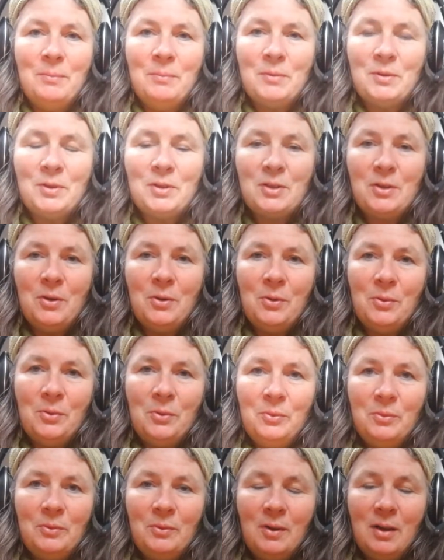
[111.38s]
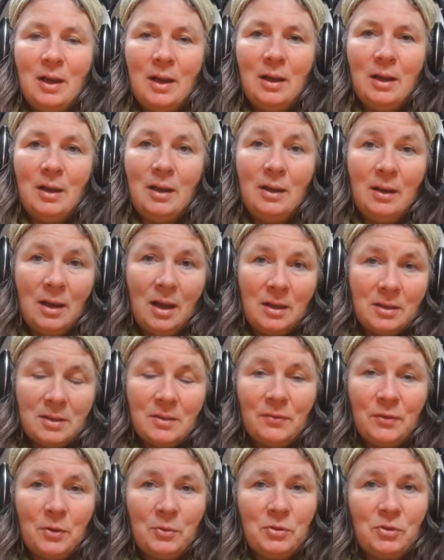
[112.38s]
So lots
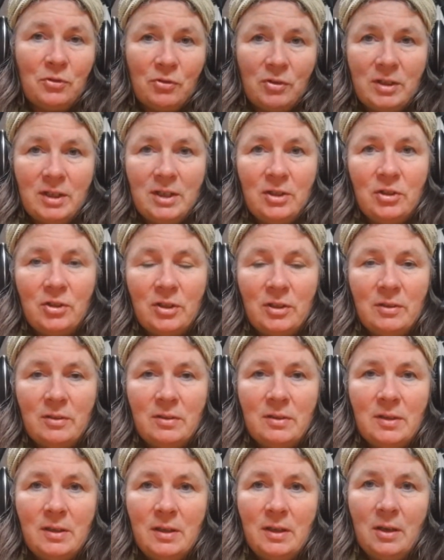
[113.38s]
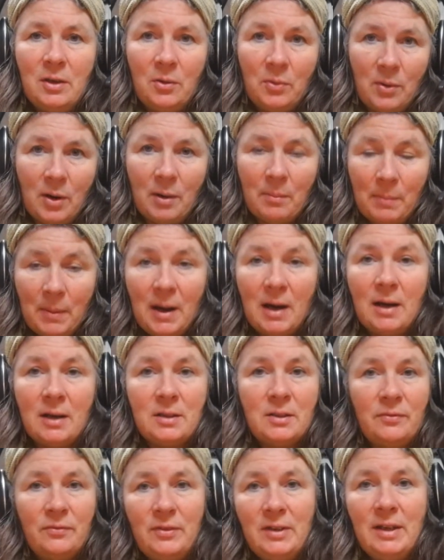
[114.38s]
of those traditions, are
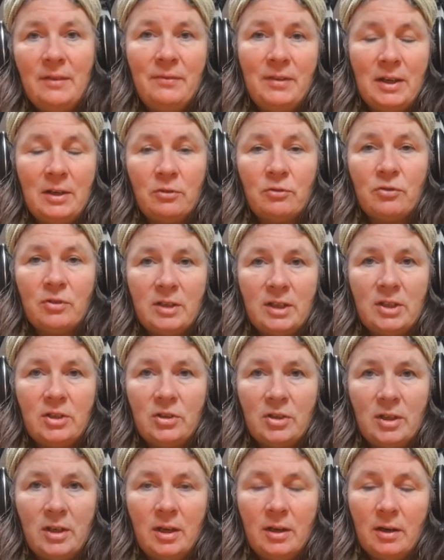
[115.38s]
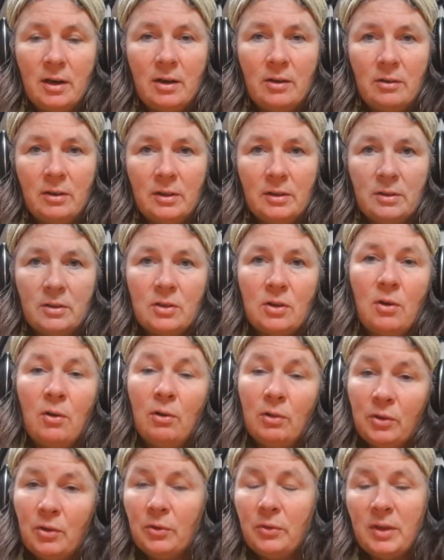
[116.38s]
part of living tradition in Ireland,
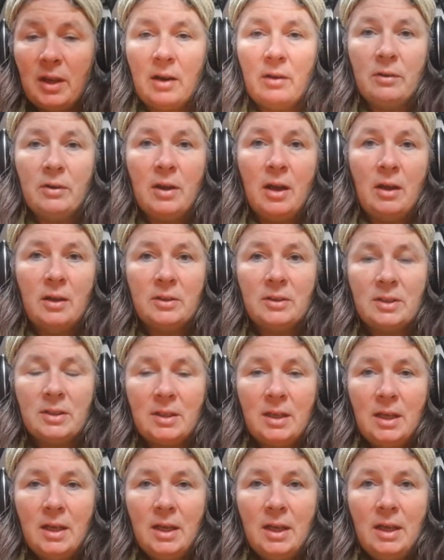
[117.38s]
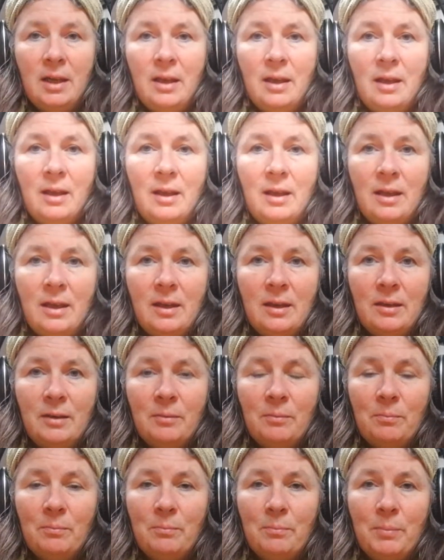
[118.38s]
although they are not
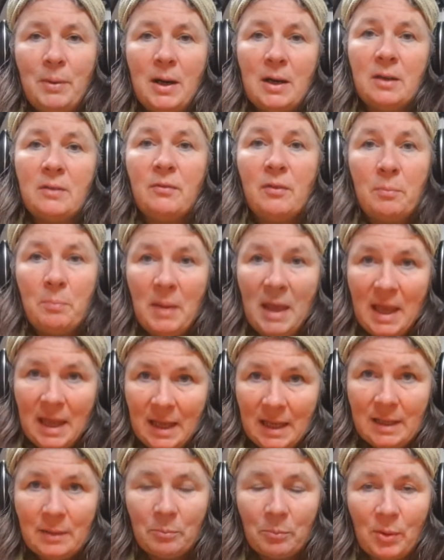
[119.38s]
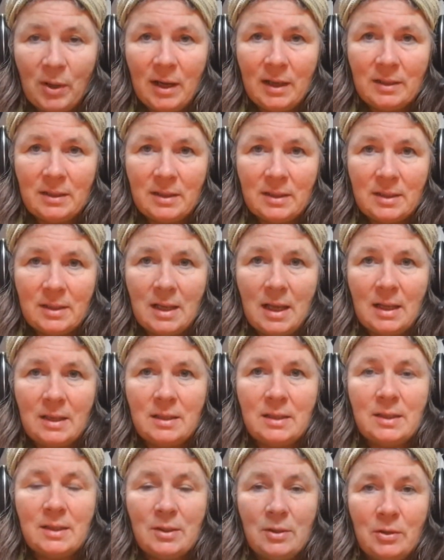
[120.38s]
part of a pagan practice as
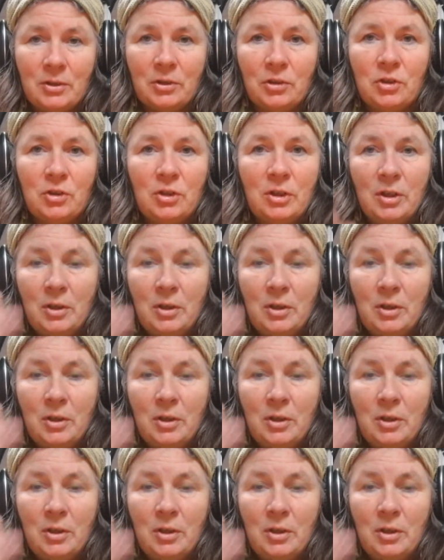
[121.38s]
such.